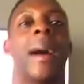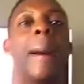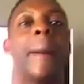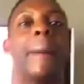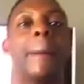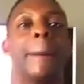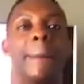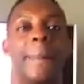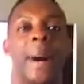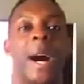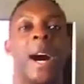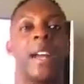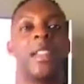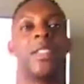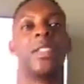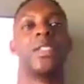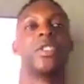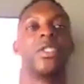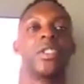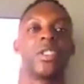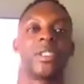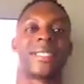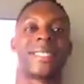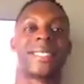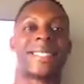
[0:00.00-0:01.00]
but
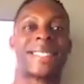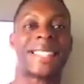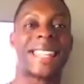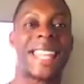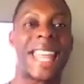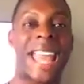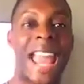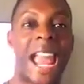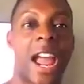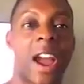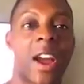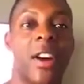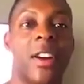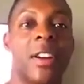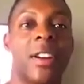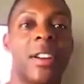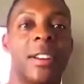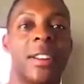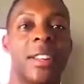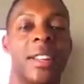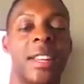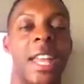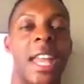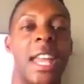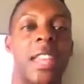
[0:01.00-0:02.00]
you're
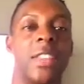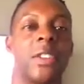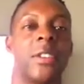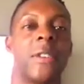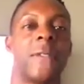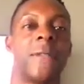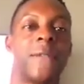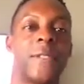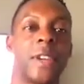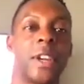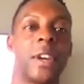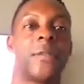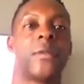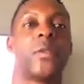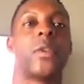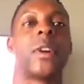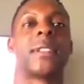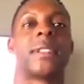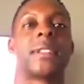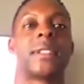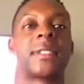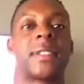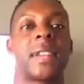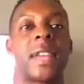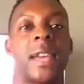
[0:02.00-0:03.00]
scared and you're fearful at
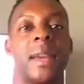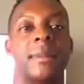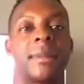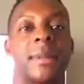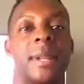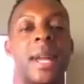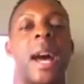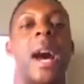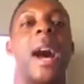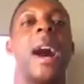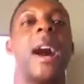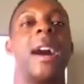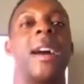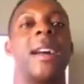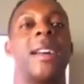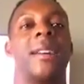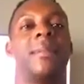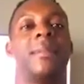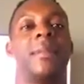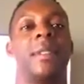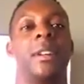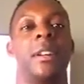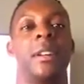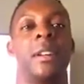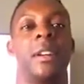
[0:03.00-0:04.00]
the same
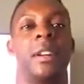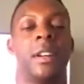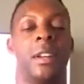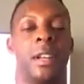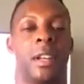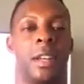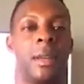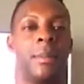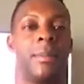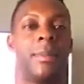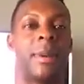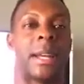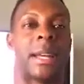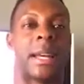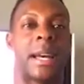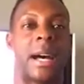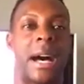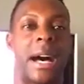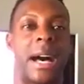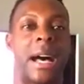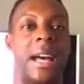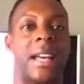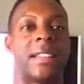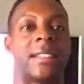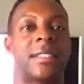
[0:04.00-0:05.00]
time
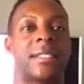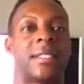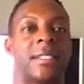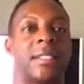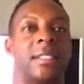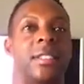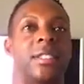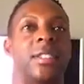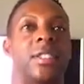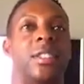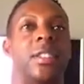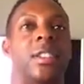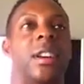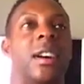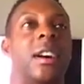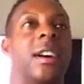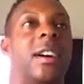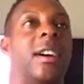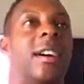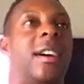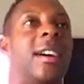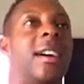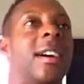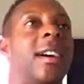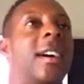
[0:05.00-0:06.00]
because
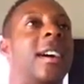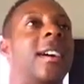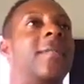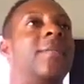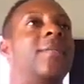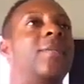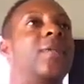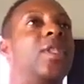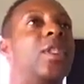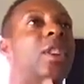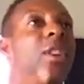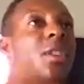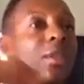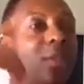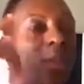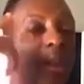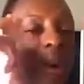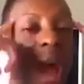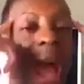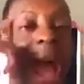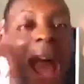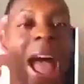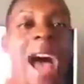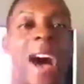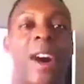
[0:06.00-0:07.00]
you don't know
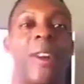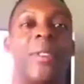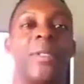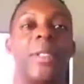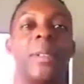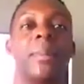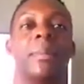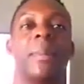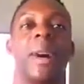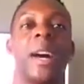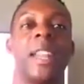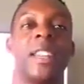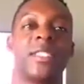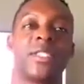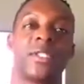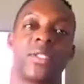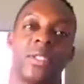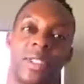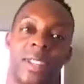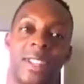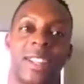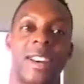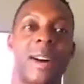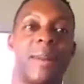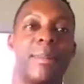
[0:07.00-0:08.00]
how the money's
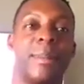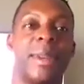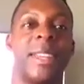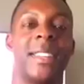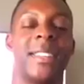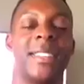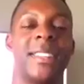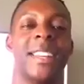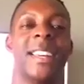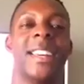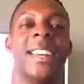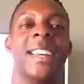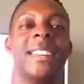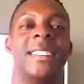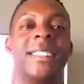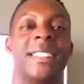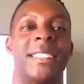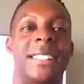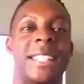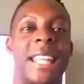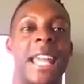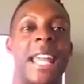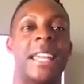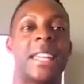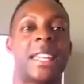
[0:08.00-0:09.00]
going to come in to
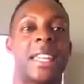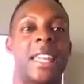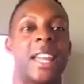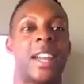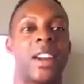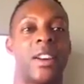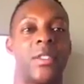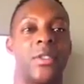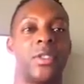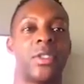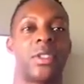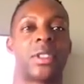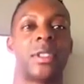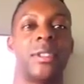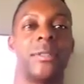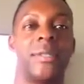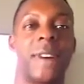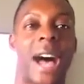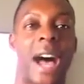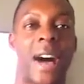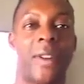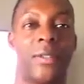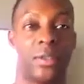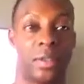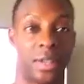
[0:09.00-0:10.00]
take care of your
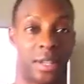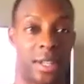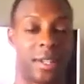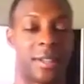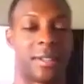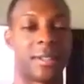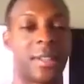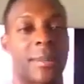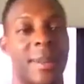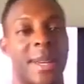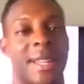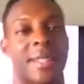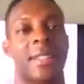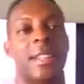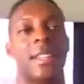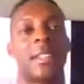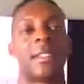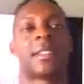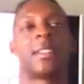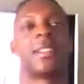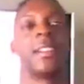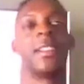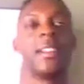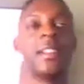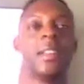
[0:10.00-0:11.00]
survival needs. That makes
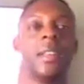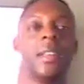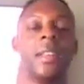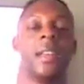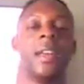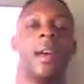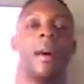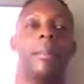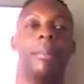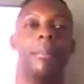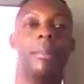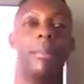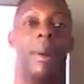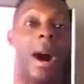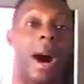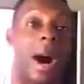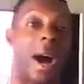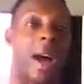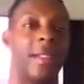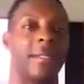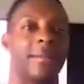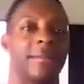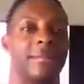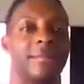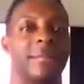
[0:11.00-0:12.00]
sense?
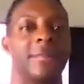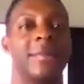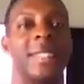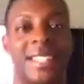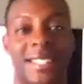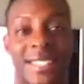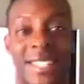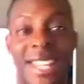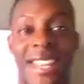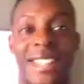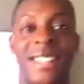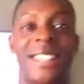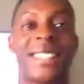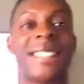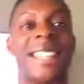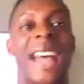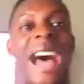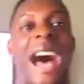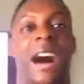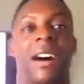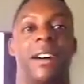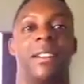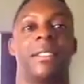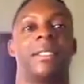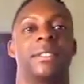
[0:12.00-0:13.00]
But now check this
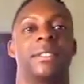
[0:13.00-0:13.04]
out.